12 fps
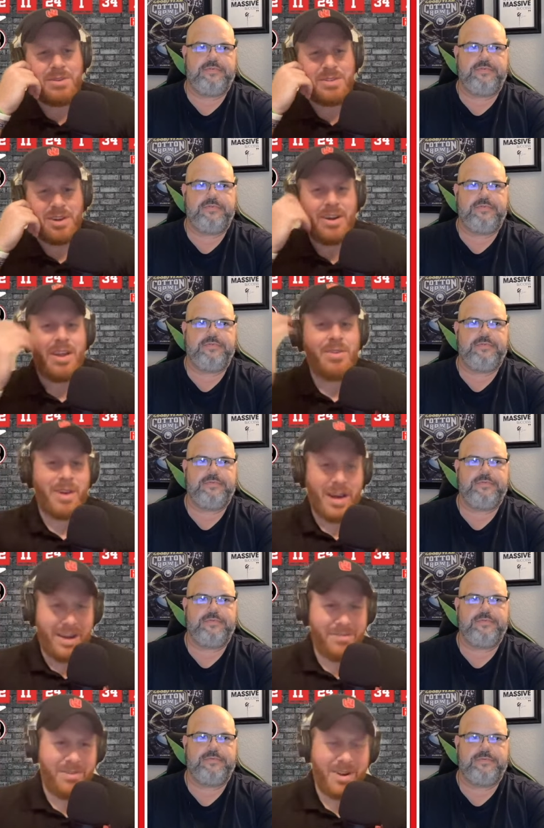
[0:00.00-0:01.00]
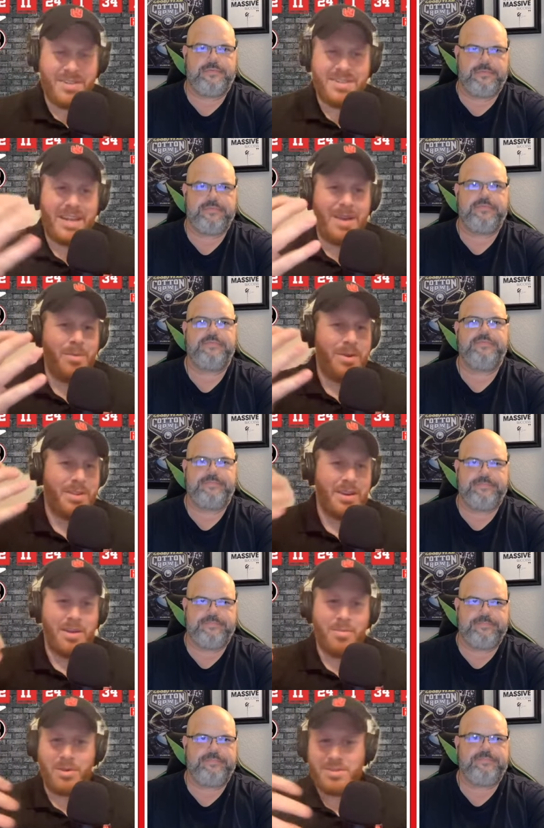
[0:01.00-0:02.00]
Speaker 1: saw another odd front team with a
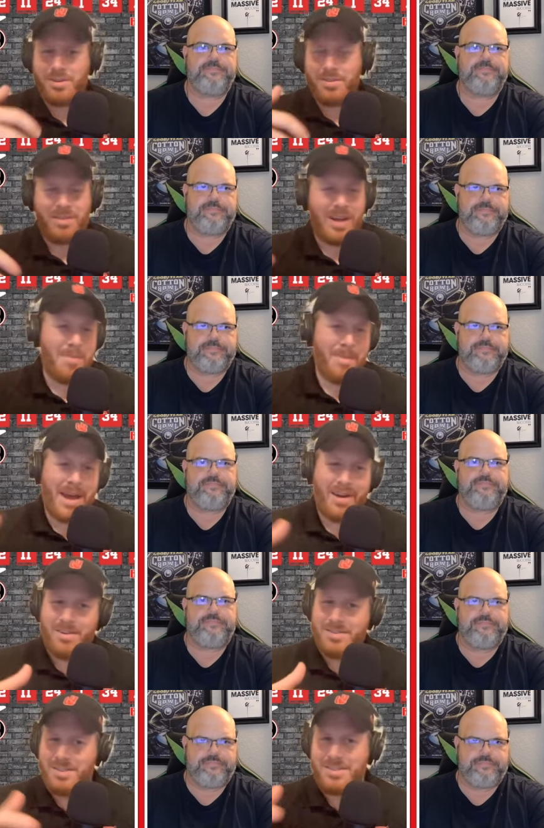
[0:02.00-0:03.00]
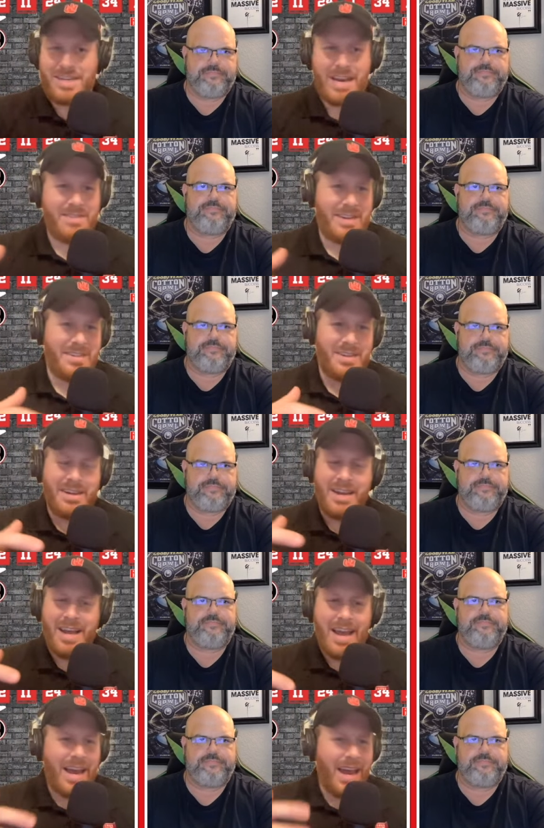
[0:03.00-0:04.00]
multitude of linebackers and safeties and
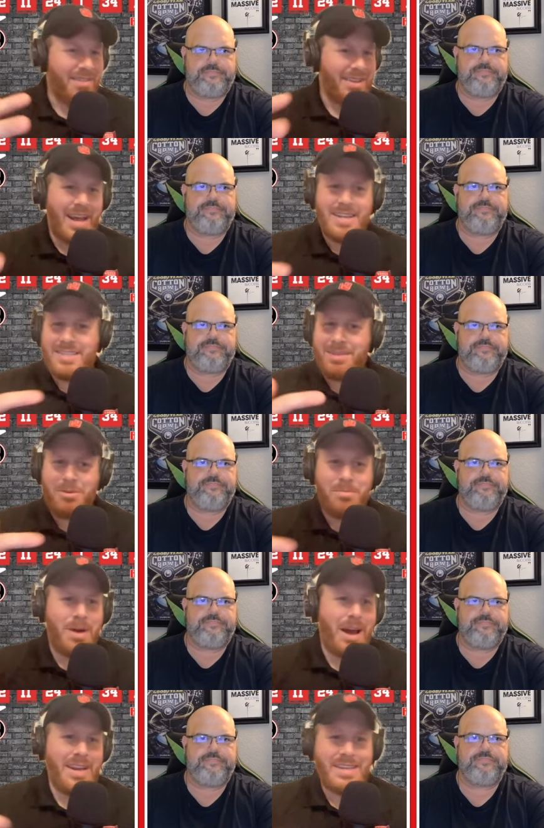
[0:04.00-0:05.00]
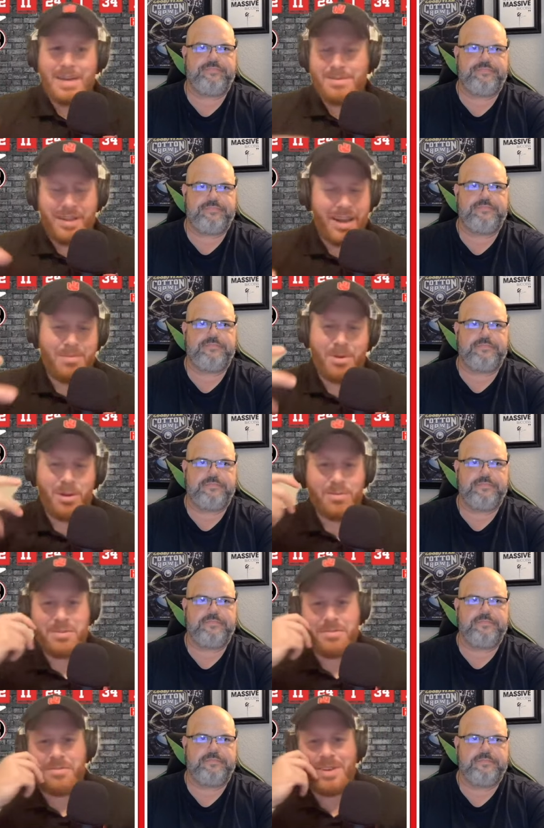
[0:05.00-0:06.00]
kind of a lot of similar body types lined up all
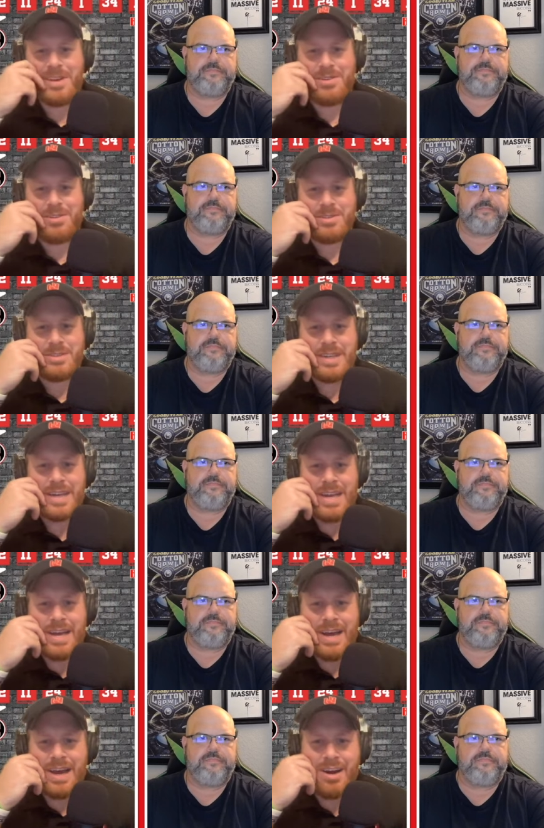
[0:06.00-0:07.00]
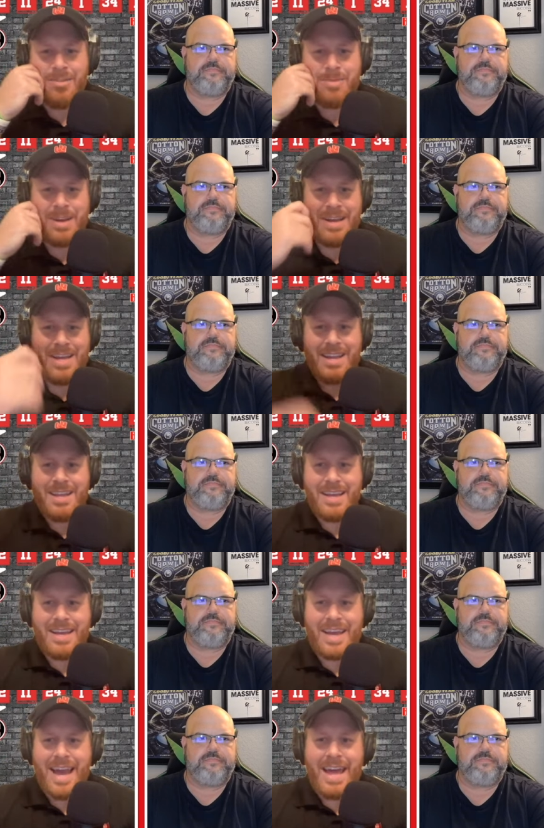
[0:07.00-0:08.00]
over the field. The
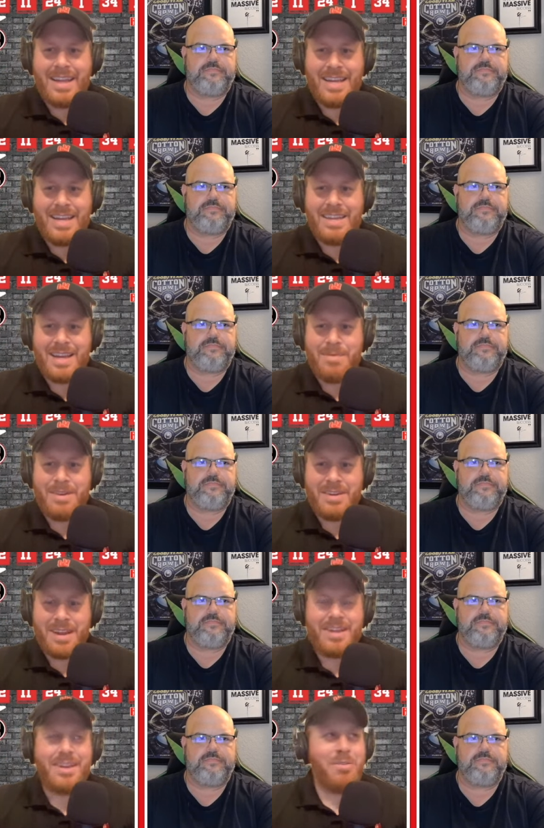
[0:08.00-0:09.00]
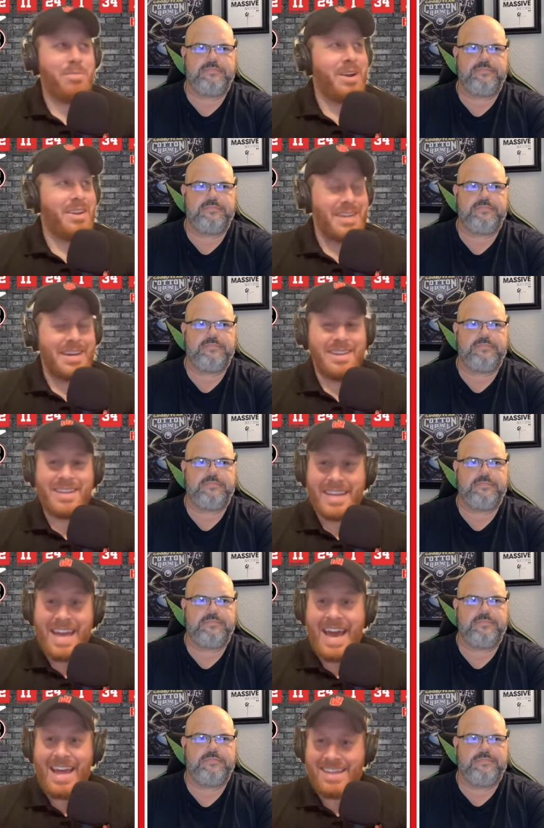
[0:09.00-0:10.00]
cat leading them, in no pun intended, the
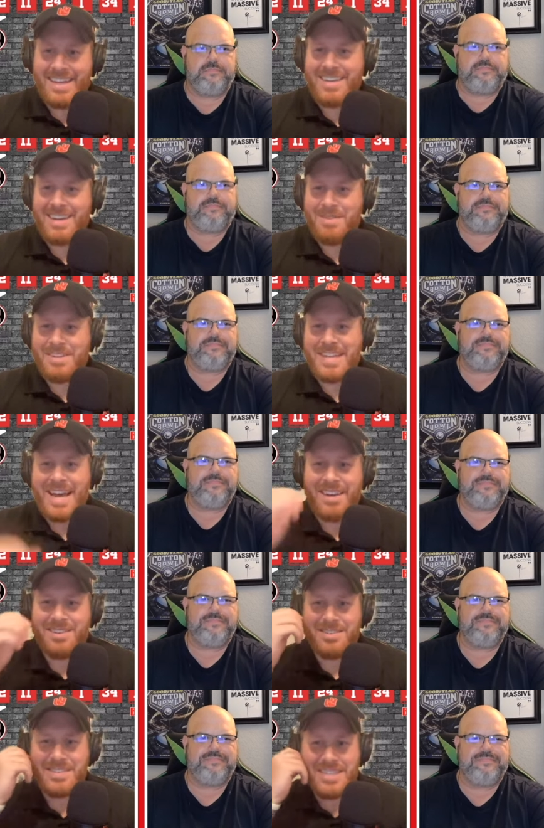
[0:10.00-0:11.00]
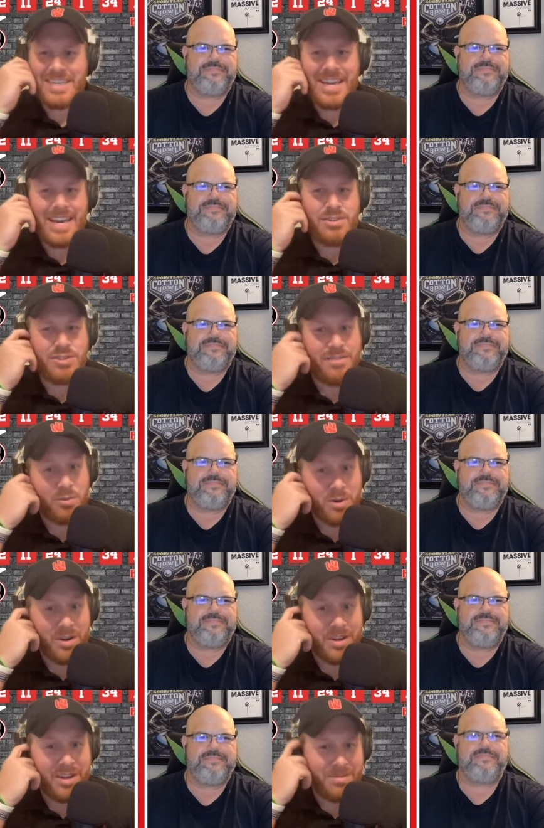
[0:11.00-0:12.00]
cat leading them in tackles is a kid named Trevor
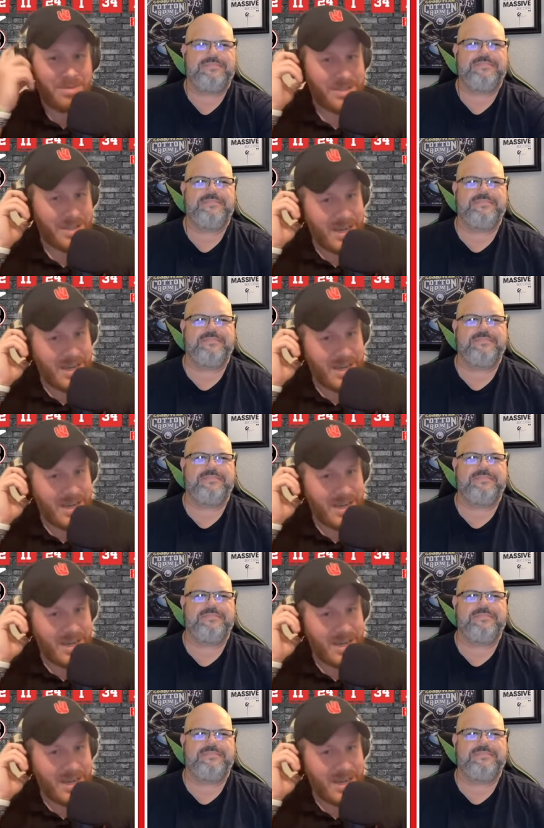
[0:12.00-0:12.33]
Williams.